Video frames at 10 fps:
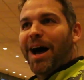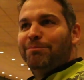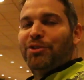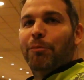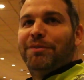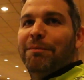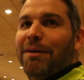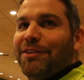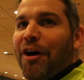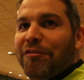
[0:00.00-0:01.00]
I'm doped up
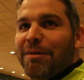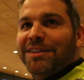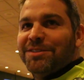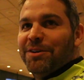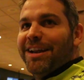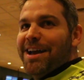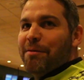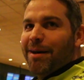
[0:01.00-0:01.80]
on cough medicine right now,